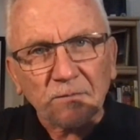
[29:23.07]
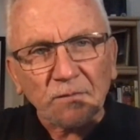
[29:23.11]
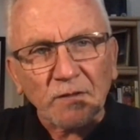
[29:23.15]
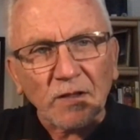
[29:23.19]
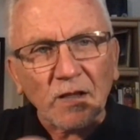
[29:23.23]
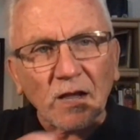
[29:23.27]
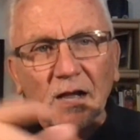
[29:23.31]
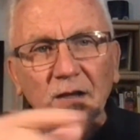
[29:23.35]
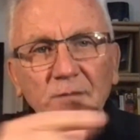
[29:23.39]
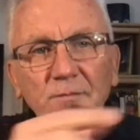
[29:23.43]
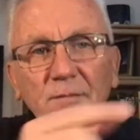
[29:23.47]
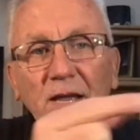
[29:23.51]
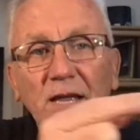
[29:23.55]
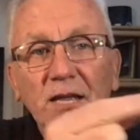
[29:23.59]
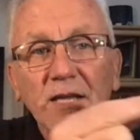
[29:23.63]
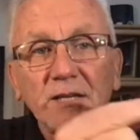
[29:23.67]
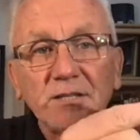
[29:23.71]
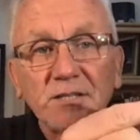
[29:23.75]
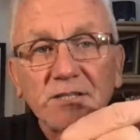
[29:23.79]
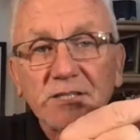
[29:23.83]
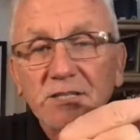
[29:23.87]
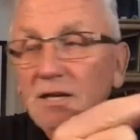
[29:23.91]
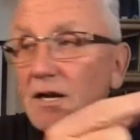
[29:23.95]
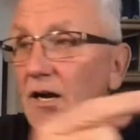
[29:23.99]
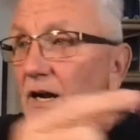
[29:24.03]
I may
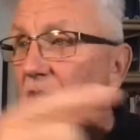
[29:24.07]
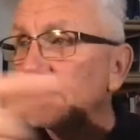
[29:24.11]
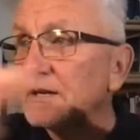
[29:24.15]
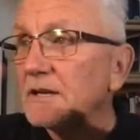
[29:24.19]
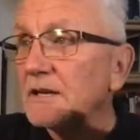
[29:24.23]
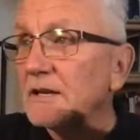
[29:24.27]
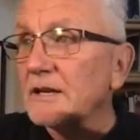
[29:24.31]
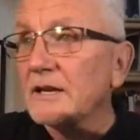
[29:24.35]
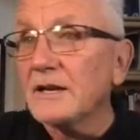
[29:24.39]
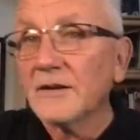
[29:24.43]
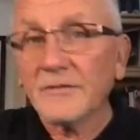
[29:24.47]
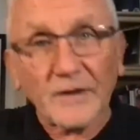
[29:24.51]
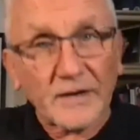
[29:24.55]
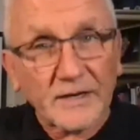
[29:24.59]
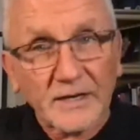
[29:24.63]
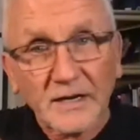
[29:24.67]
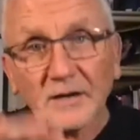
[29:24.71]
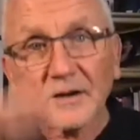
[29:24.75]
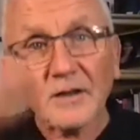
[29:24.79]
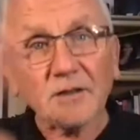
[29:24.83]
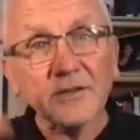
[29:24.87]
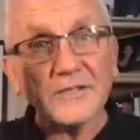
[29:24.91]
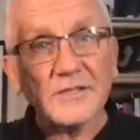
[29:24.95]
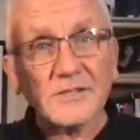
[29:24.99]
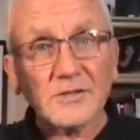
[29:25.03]
decide if I got all
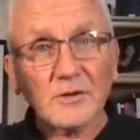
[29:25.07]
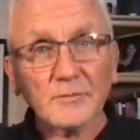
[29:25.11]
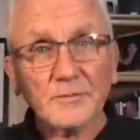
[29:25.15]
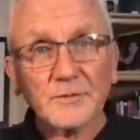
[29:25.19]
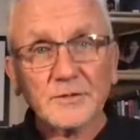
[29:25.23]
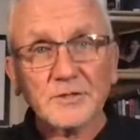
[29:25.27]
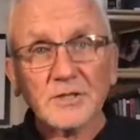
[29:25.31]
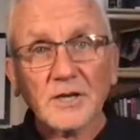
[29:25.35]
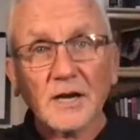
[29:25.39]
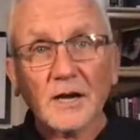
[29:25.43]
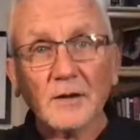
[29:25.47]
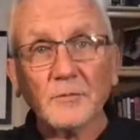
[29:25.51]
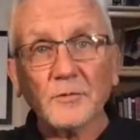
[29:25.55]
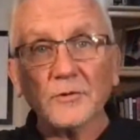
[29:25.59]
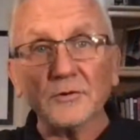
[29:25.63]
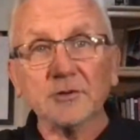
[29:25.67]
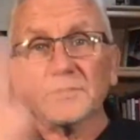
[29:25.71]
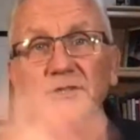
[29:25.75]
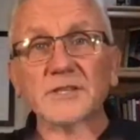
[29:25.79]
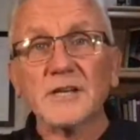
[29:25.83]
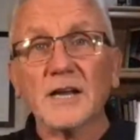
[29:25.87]
these open job orders,